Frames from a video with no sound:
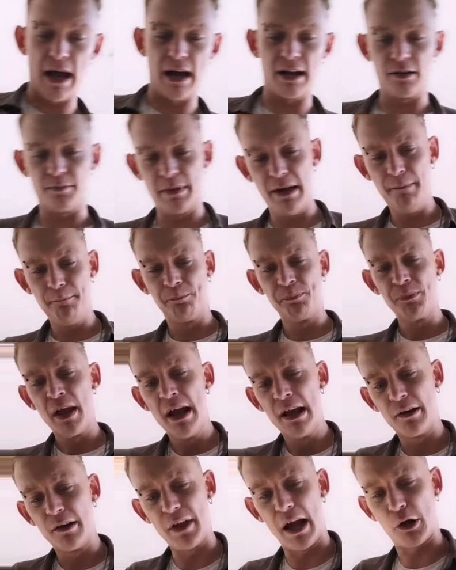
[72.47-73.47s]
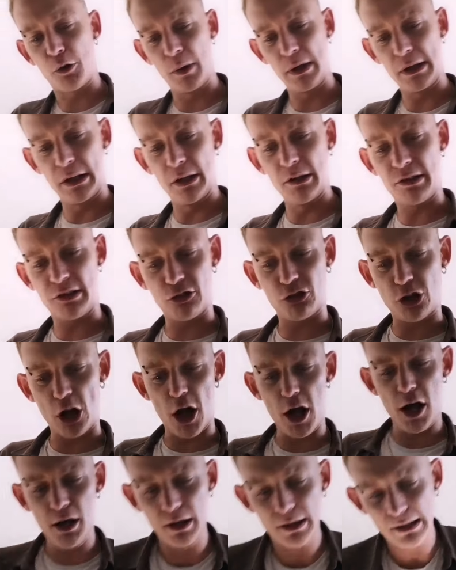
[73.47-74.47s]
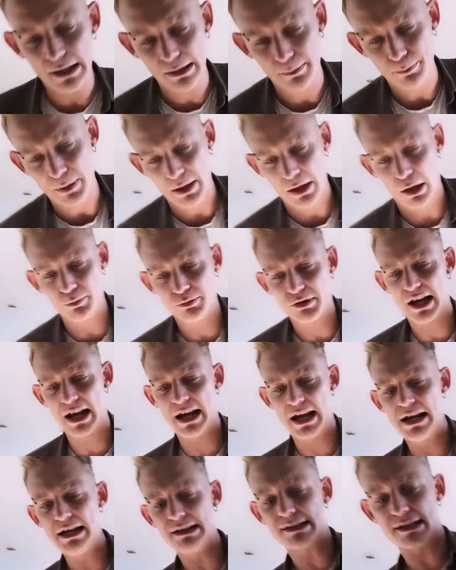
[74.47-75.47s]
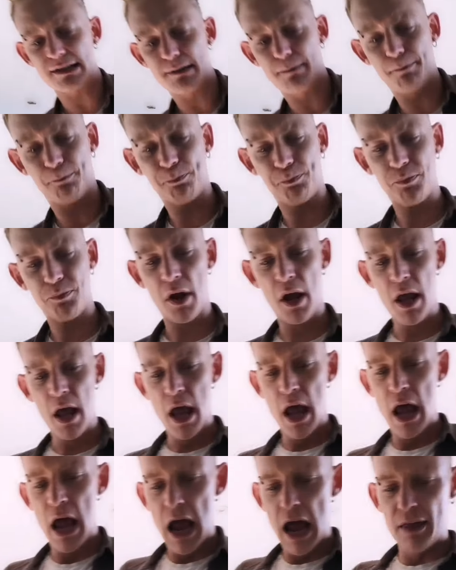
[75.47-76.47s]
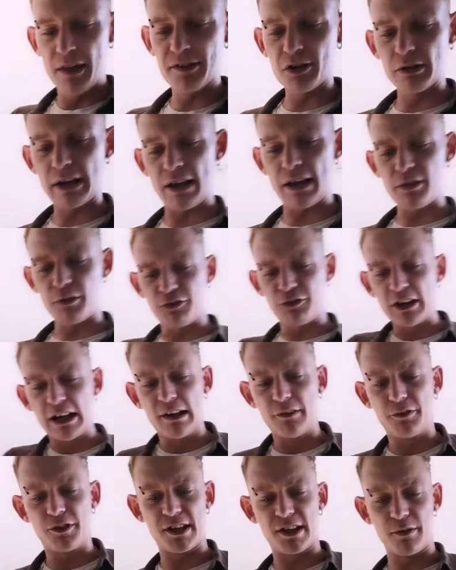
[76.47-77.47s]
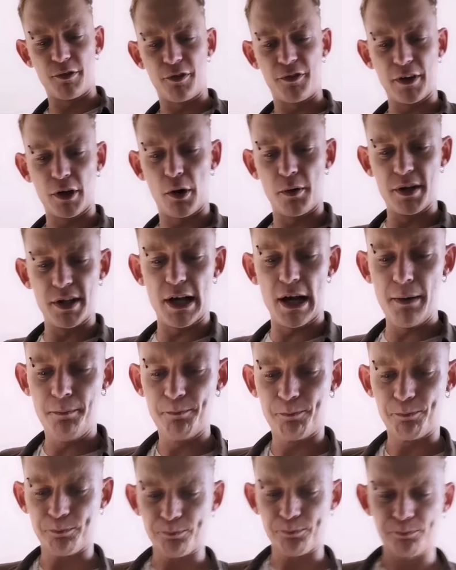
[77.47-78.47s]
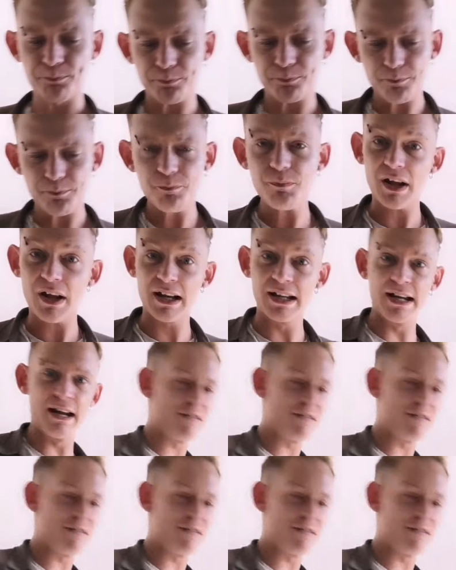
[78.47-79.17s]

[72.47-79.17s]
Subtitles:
behind me. Give that a quick little stir, bring it up to heat. And this will get the flavours and everything going, yeah? You